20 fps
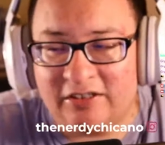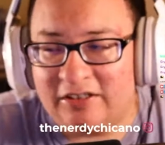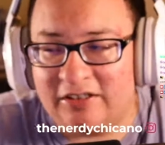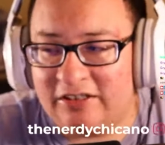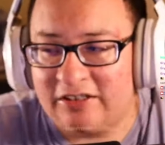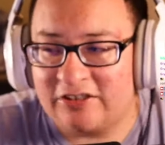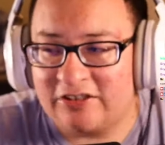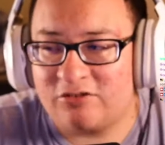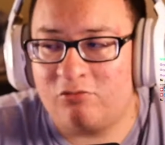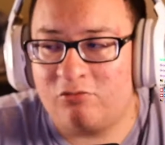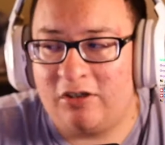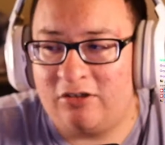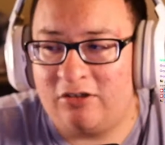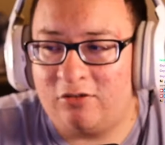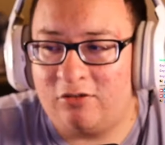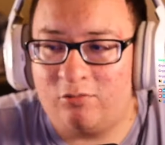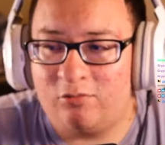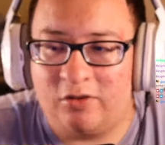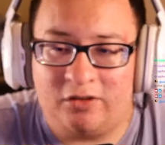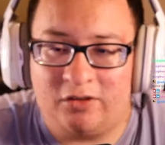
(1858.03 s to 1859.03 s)
it's
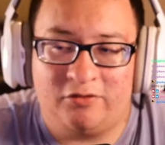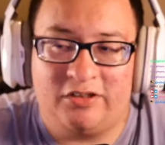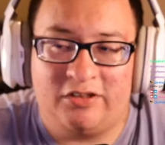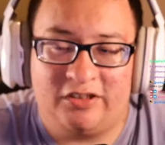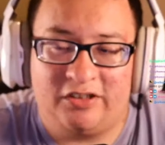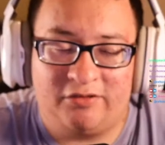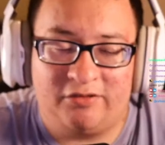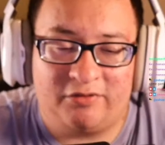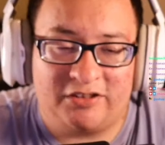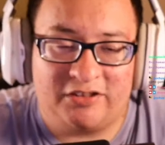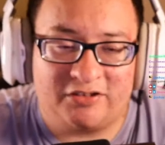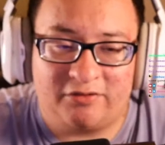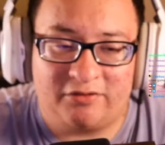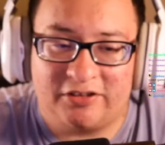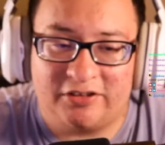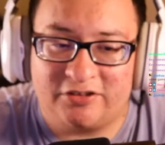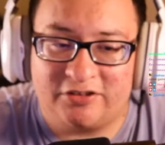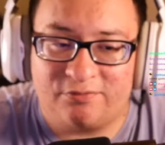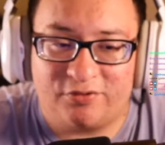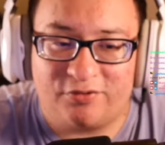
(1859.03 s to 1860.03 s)
well done
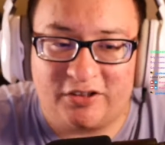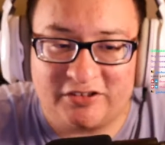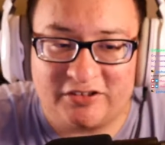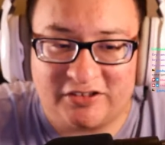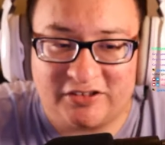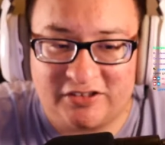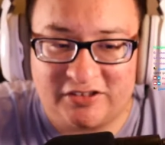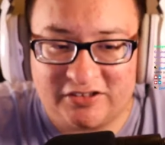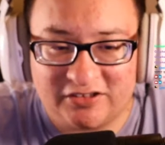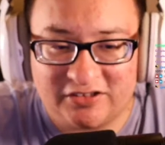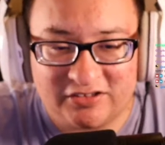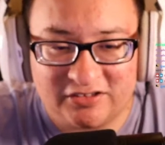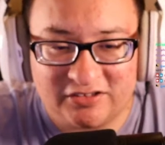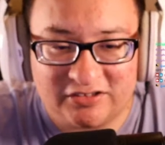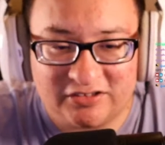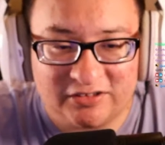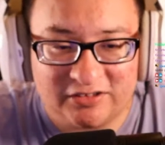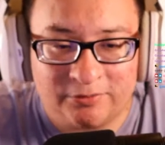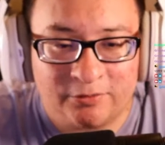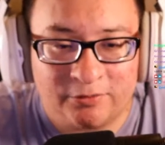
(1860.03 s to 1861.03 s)
restoration process.
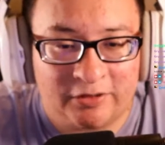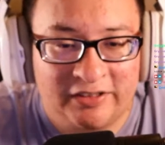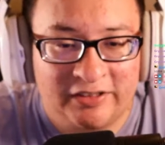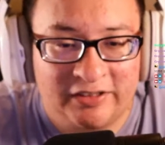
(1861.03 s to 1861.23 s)
Some grain